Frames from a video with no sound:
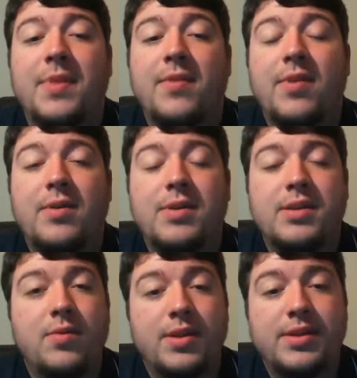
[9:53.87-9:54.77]

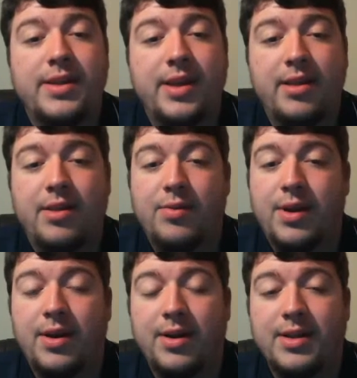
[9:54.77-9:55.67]
Frequency, once again,
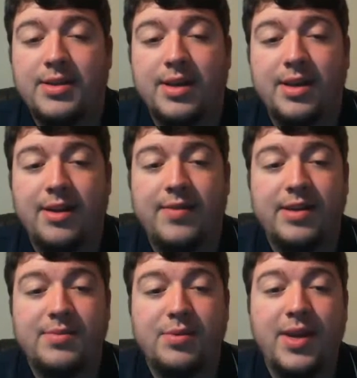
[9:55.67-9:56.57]
3 non-consecutive
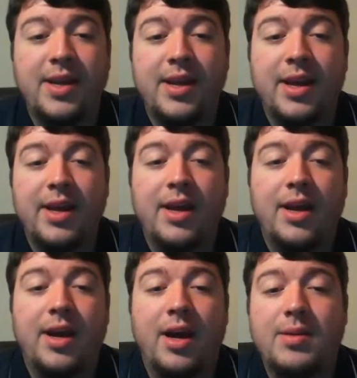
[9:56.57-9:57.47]
days per week.
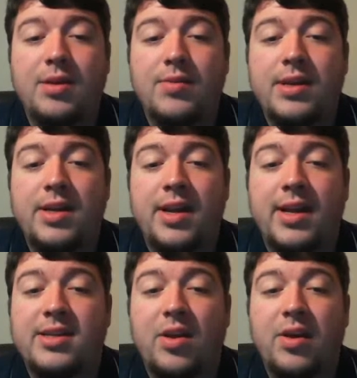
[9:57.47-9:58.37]
Duration,
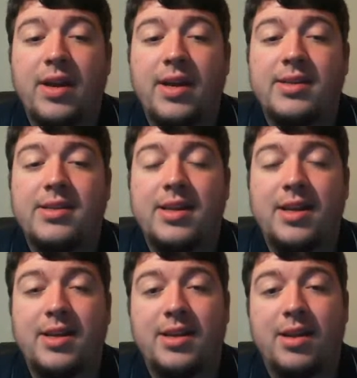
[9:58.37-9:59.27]
as long as they
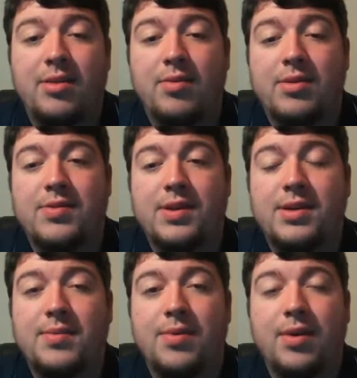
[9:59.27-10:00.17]
need to get through the
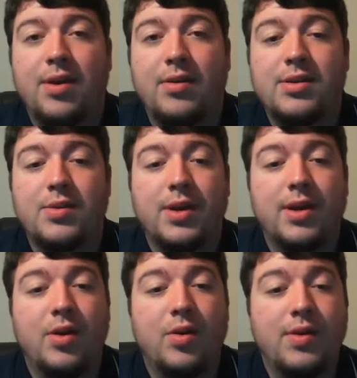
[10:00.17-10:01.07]
stretching protocol, so we're
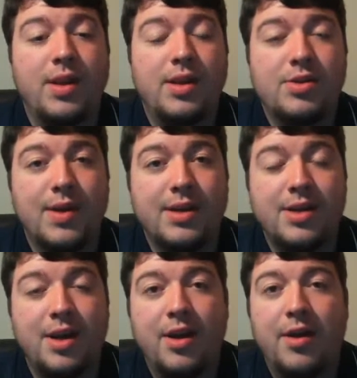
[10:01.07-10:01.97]
going to hold each stretch
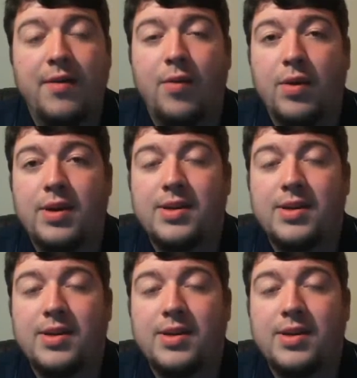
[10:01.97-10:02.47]
for